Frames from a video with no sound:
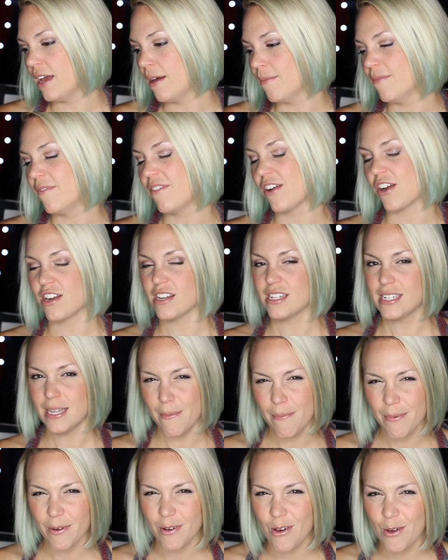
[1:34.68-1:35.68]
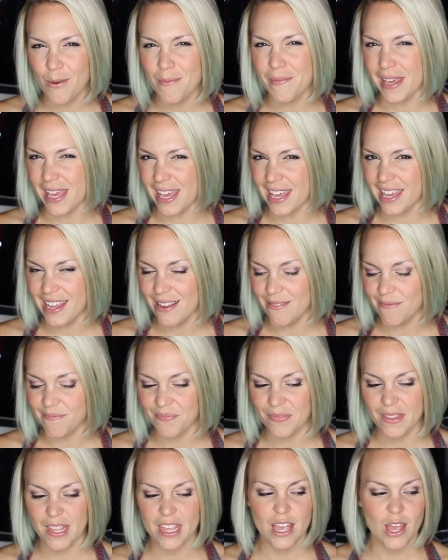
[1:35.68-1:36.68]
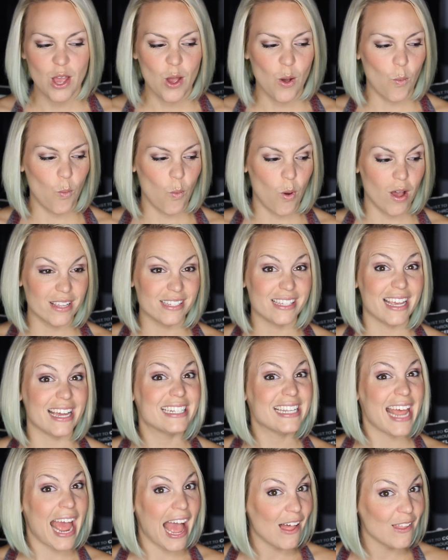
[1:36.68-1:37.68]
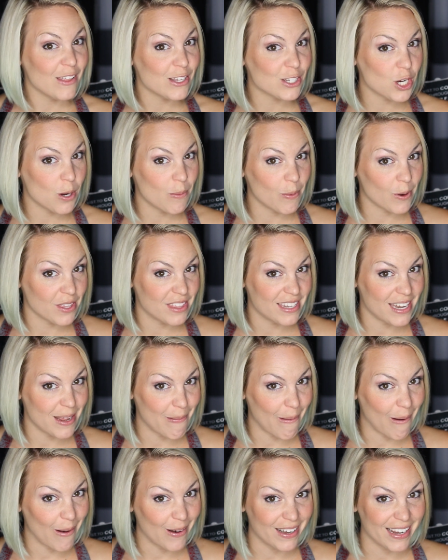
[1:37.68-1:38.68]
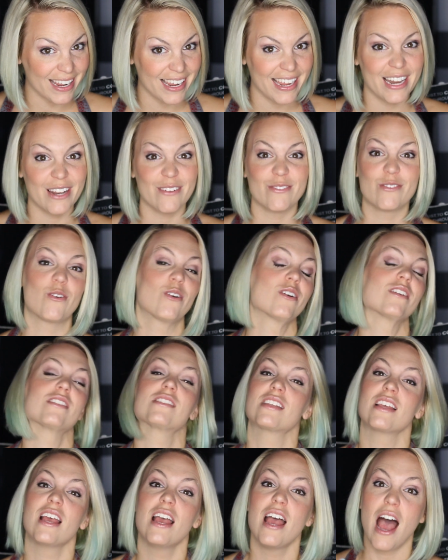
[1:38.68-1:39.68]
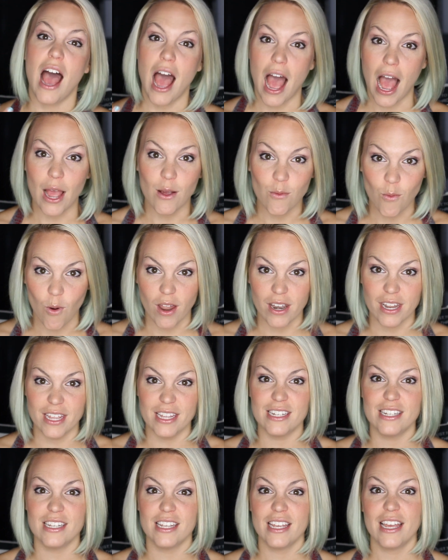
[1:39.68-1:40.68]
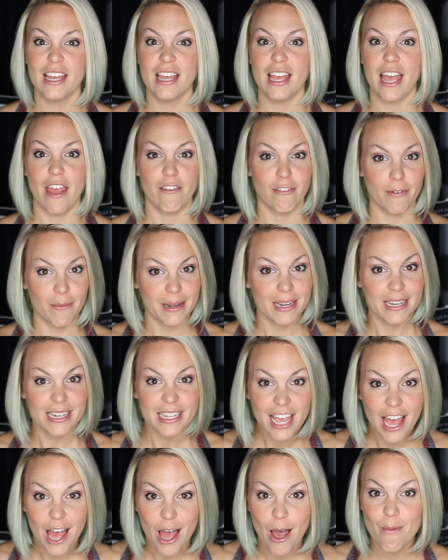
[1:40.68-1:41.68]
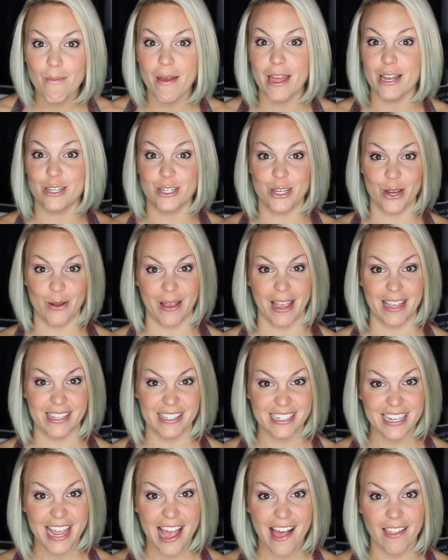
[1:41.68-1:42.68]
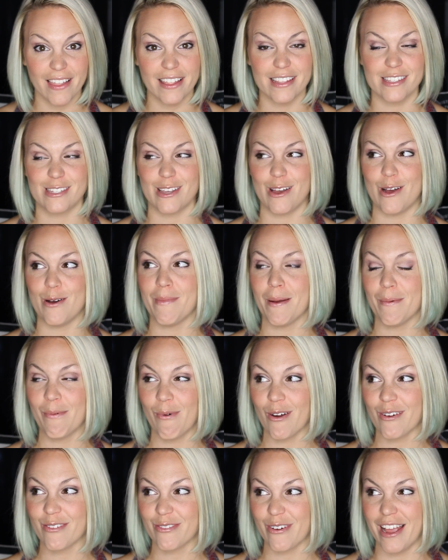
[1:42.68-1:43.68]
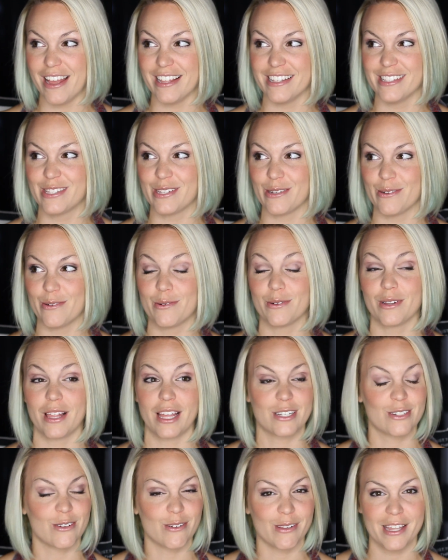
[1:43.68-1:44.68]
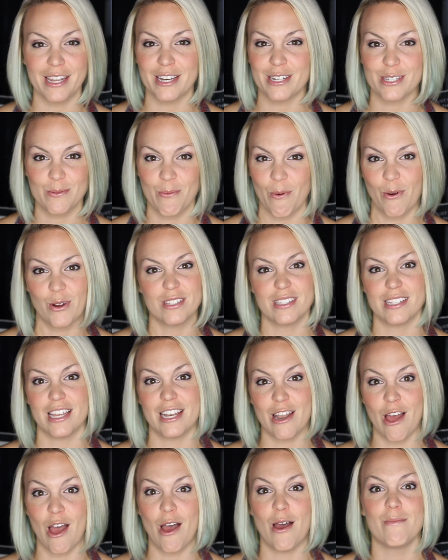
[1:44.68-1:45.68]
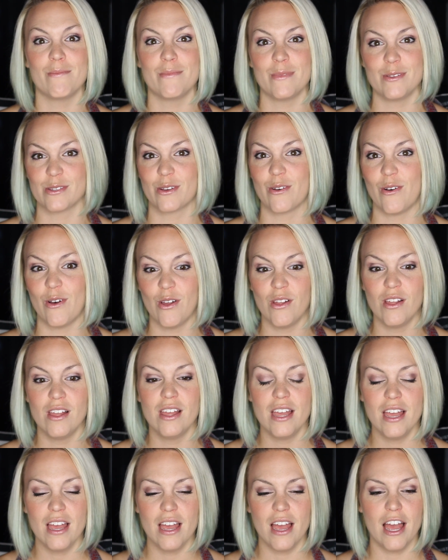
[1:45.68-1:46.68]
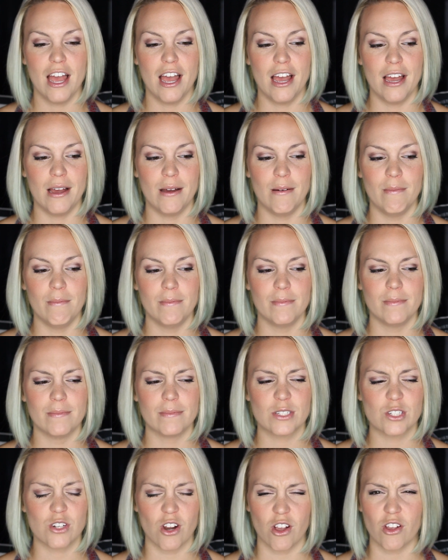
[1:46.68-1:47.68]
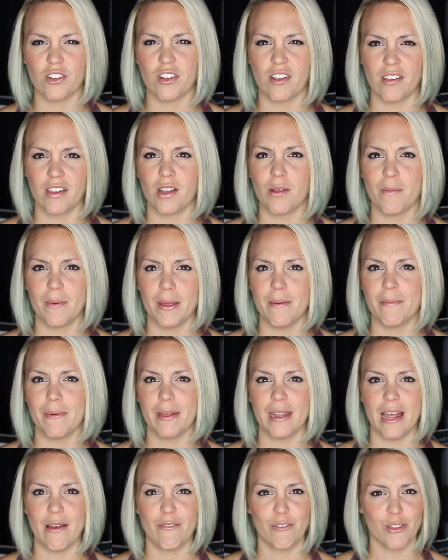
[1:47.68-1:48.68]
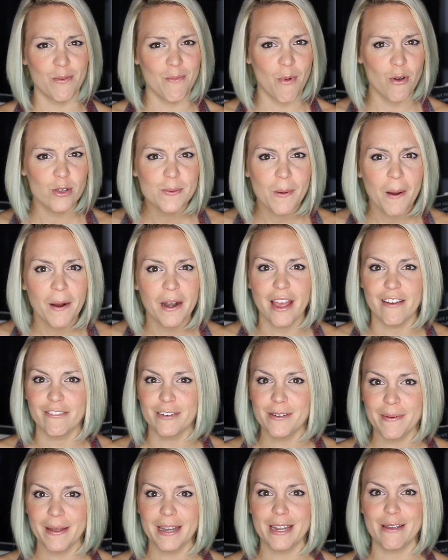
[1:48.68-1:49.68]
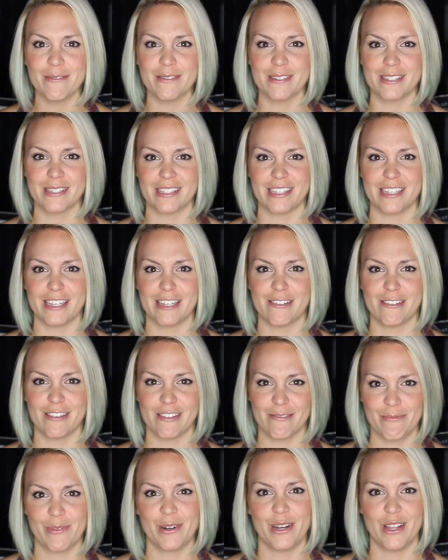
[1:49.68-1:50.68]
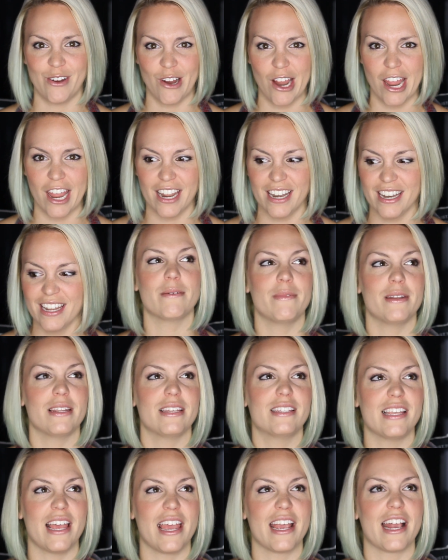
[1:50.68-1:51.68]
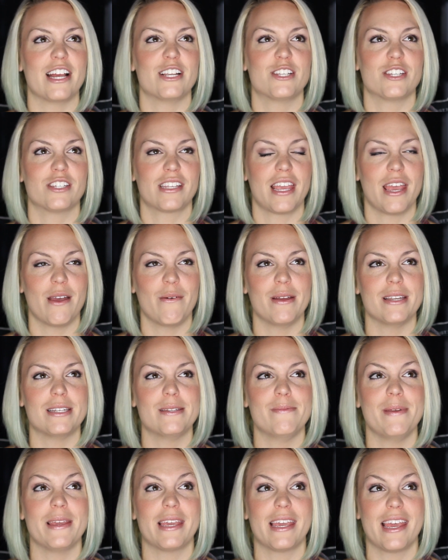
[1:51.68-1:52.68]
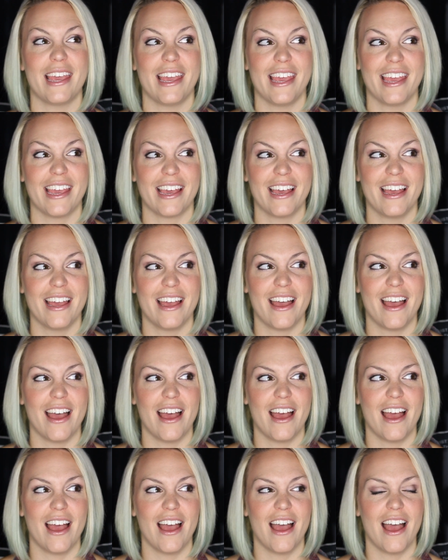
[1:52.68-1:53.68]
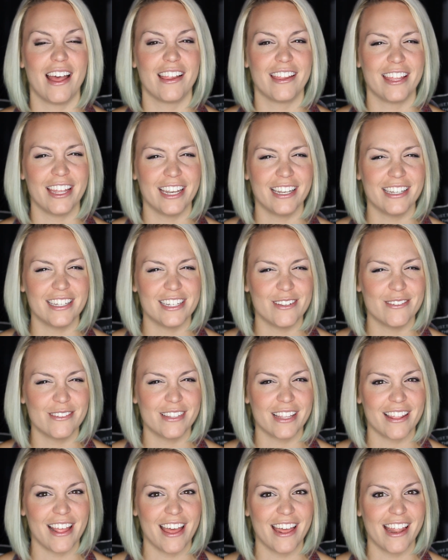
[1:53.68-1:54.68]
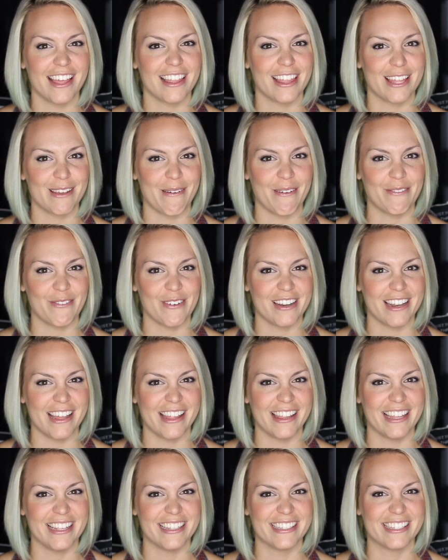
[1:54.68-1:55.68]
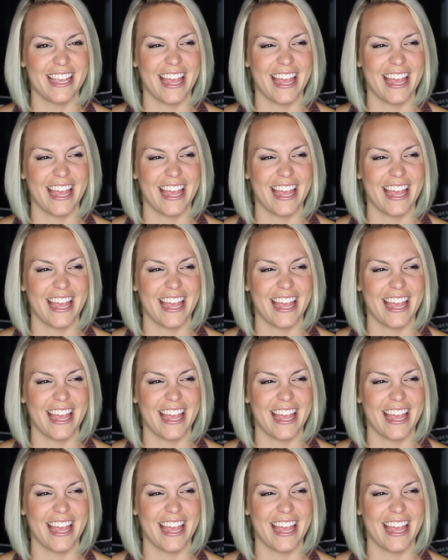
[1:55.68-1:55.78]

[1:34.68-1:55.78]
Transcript: um, very typical me, was a talent show birthday party and of course I wanted everybody to come and showcase a talent. So my poor friends who were like totally into sports and not musical um, struggled a little bit, but for the most part everybody was pretty great. Somebody saying, I just can't wait to be king. Eileen, did you sing that? I think my friend Eileen